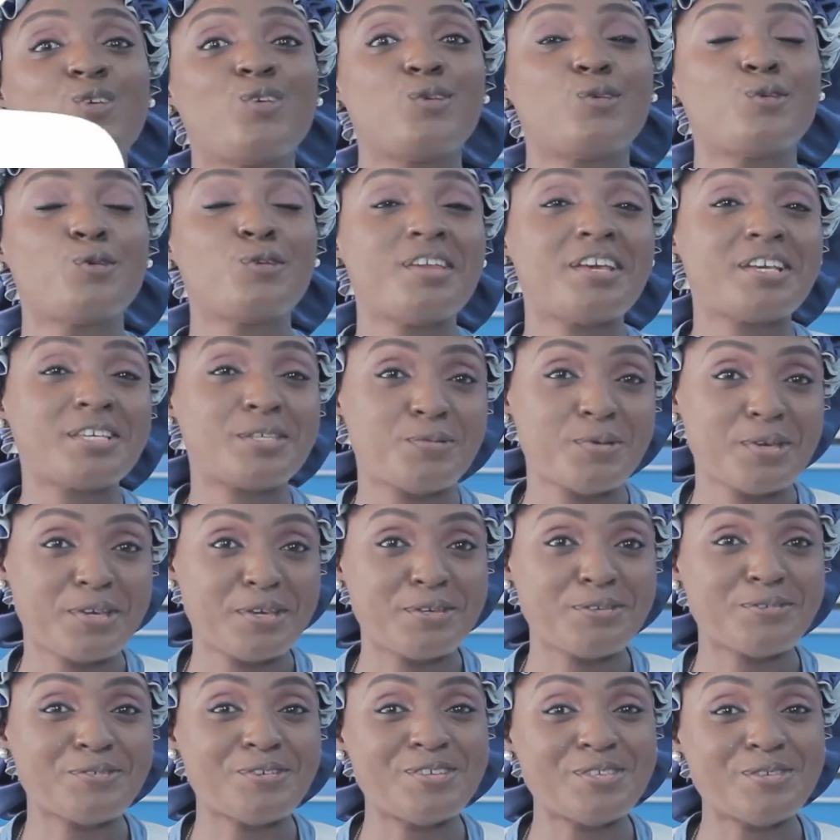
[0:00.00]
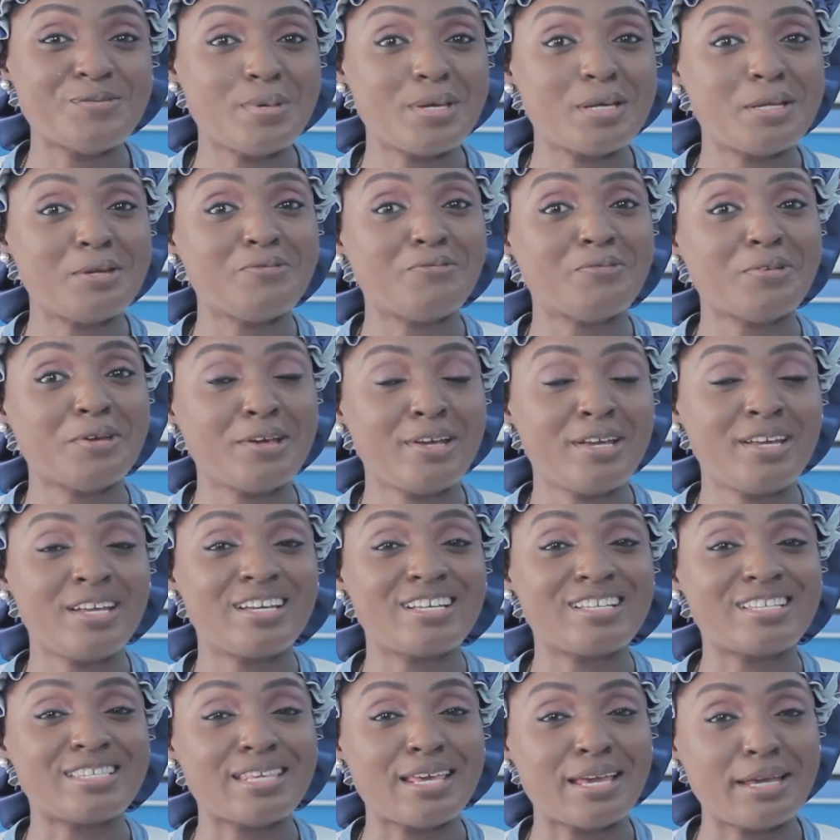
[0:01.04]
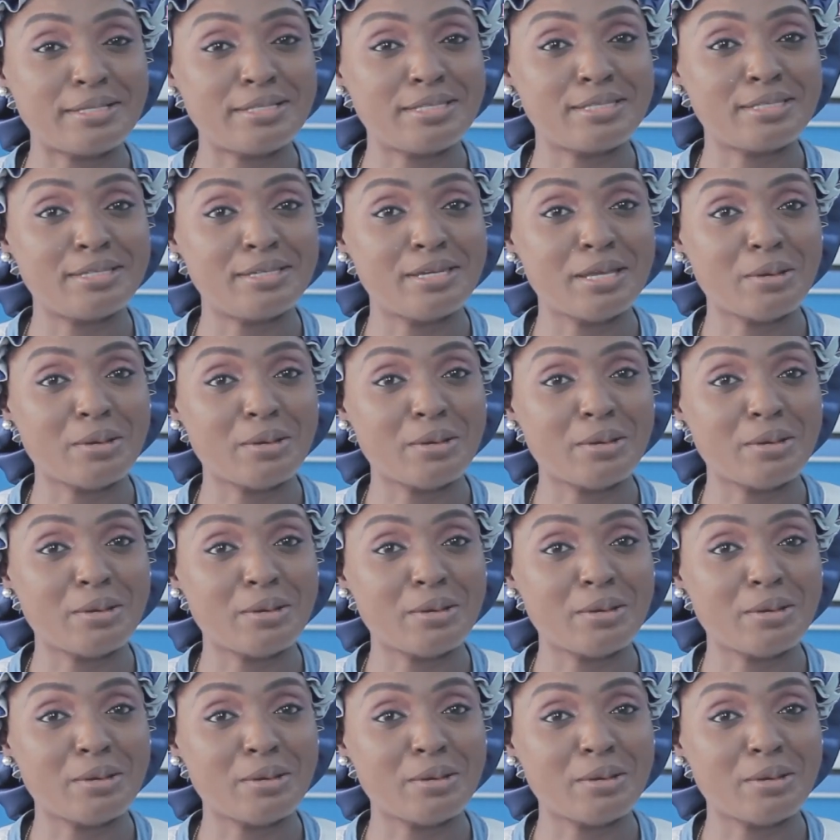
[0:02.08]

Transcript: So next week is going to be a very exciting